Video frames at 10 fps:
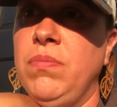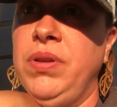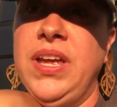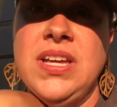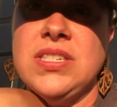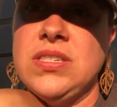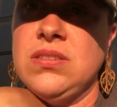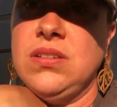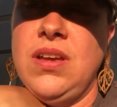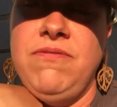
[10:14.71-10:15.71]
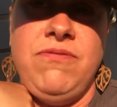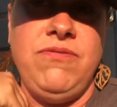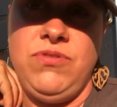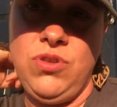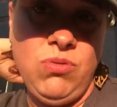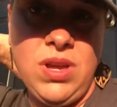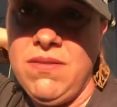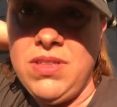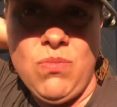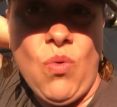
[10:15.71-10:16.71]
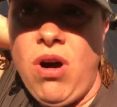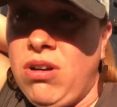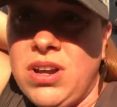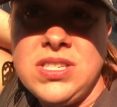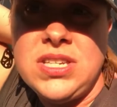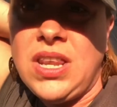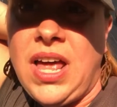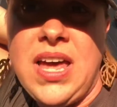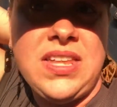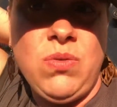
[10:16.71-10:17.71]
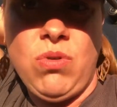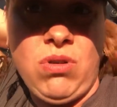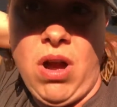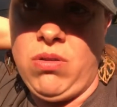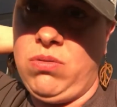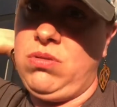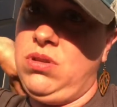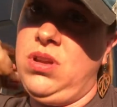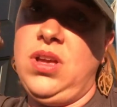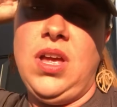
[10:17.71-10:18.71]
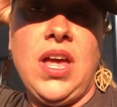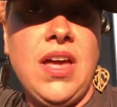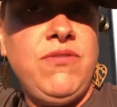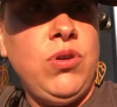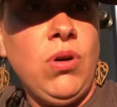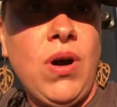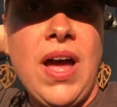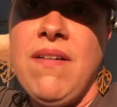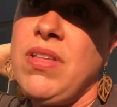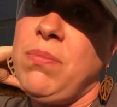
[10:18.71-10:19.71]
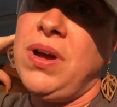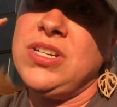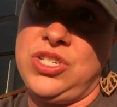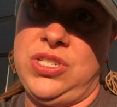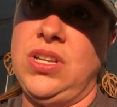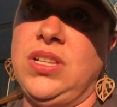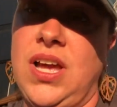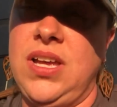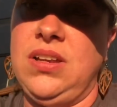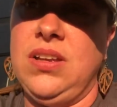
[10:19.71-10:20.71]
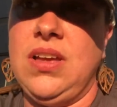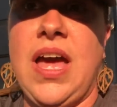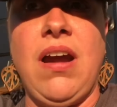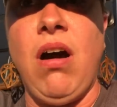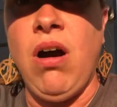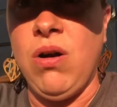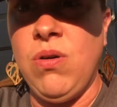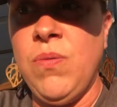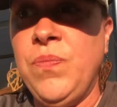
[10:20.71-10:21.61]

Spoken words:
Plants, if you give them water and sunlight, they will grow. if you don't have that much sunlight at all,